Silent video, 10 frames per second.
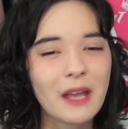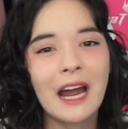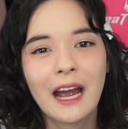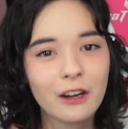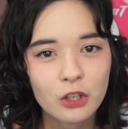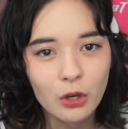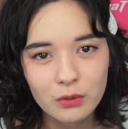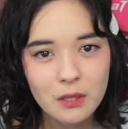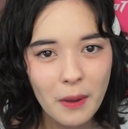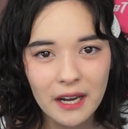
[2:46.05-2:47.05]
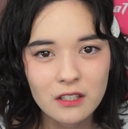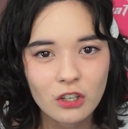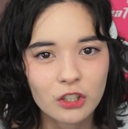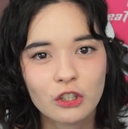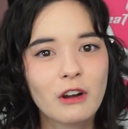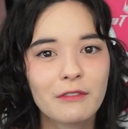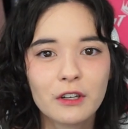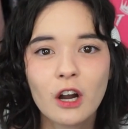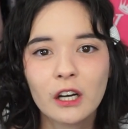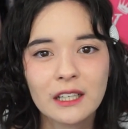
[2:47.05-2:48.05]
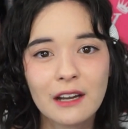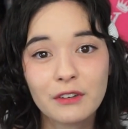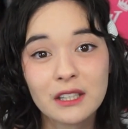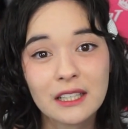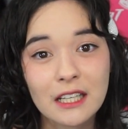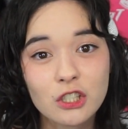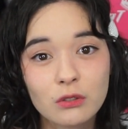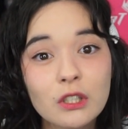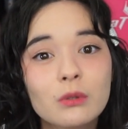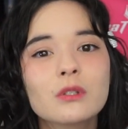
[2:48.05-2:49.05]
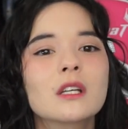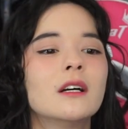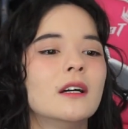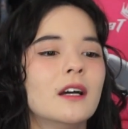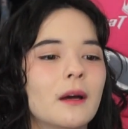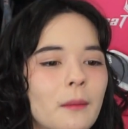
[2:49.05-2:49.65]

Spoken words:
I don't know, it depends on your graphic card and everything that you use.